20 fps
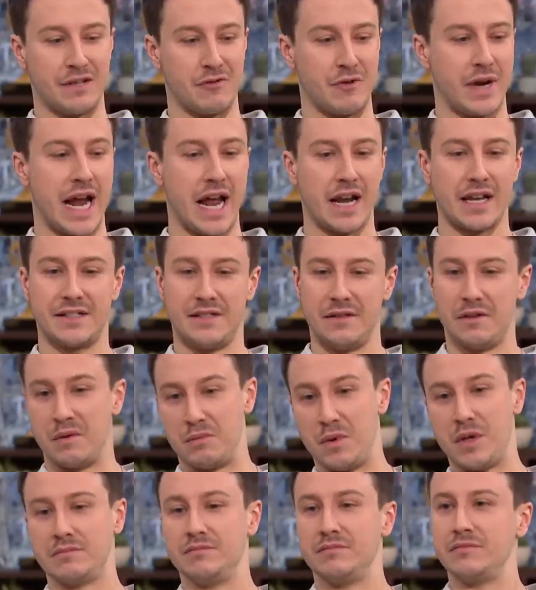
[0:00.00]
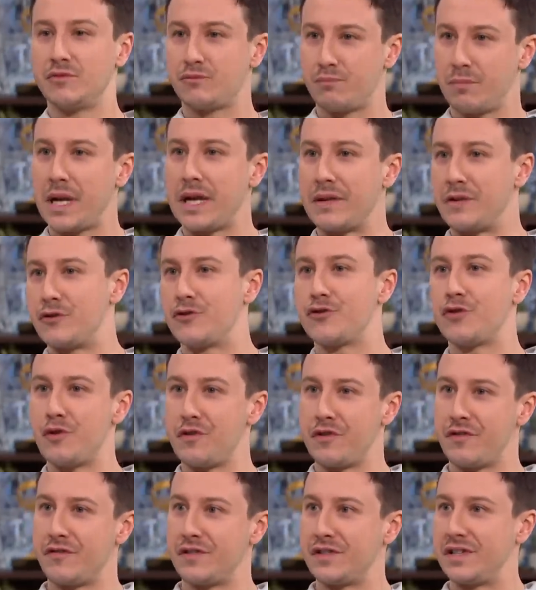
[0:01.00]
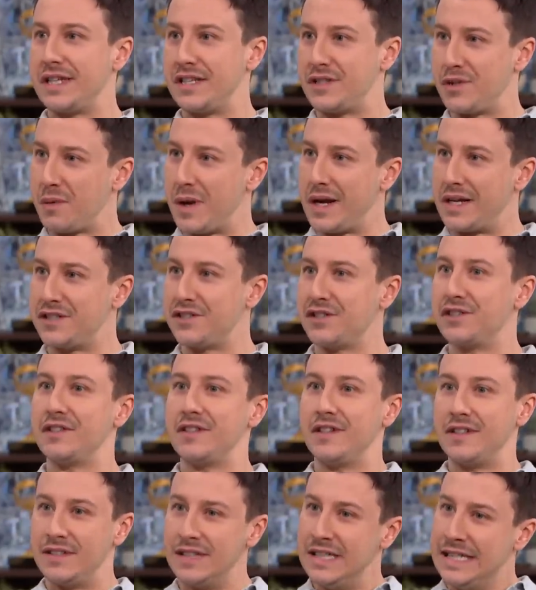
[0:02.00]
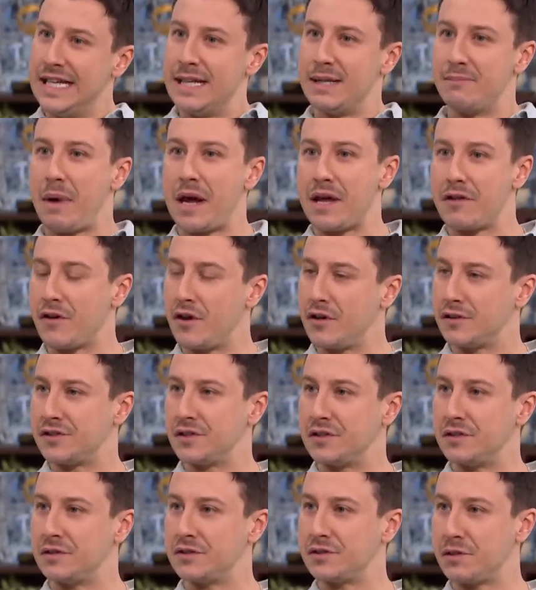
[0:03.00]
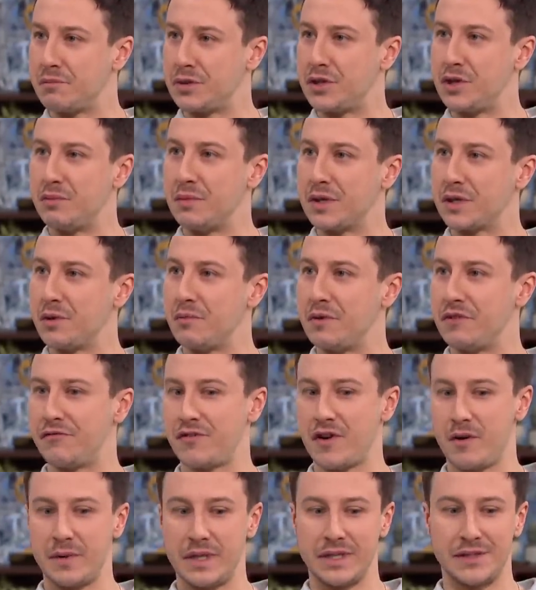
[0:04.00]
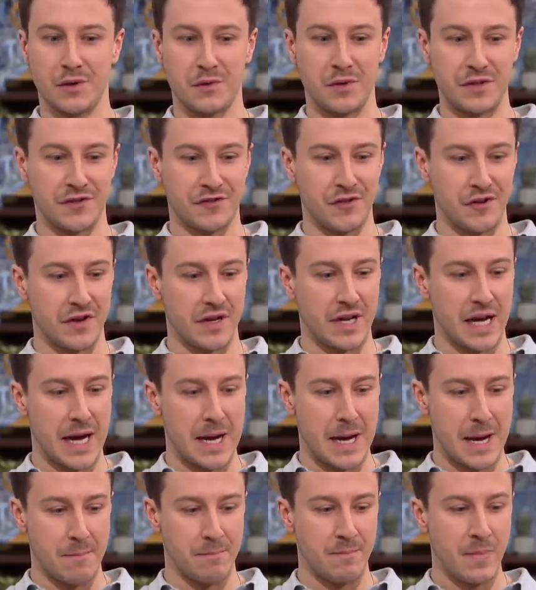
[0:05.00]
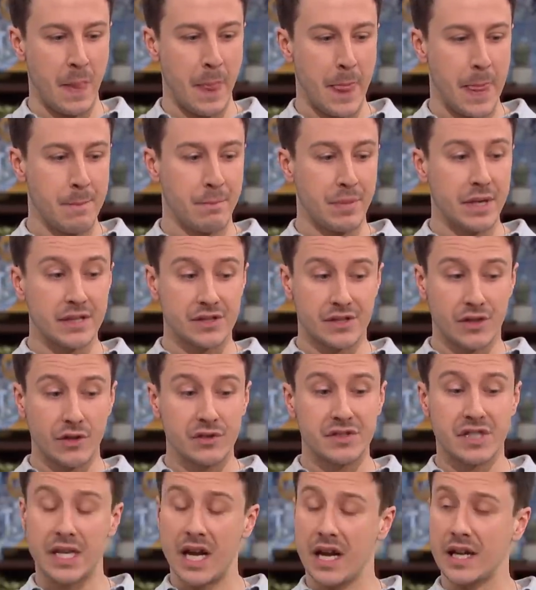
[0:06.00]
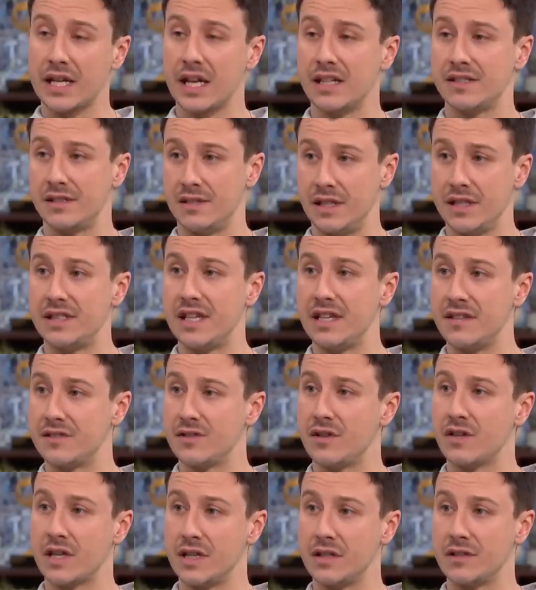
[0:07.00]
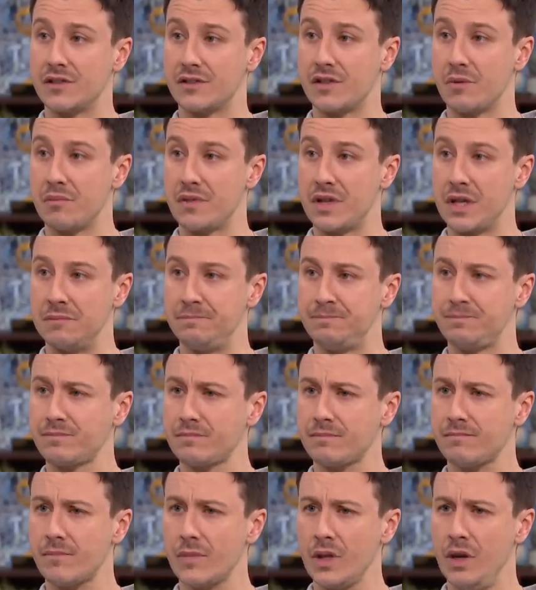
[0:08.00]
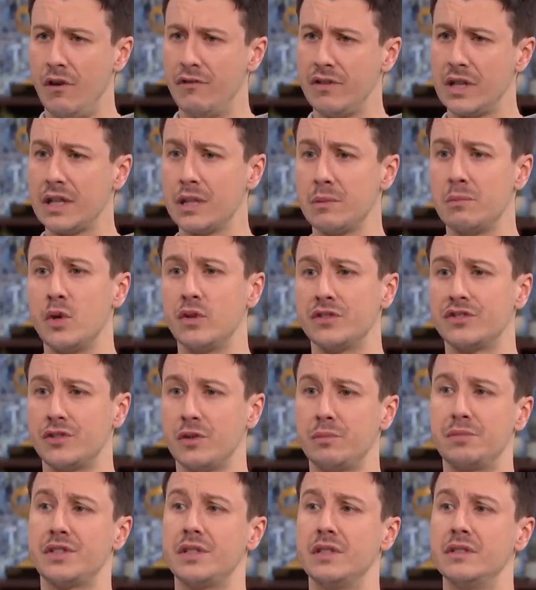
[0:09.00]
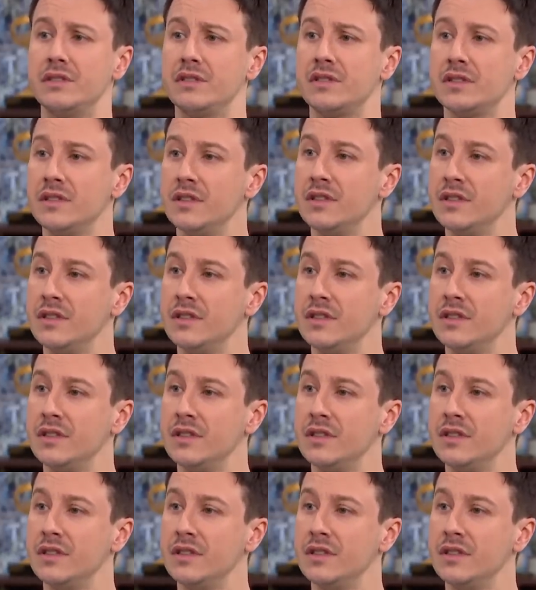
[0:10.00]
the reality, well, play the truth of a situation and pathos and some humour coming from it. It's always fun. But it's good to kind of get your teeth stuck into something of a little more substance.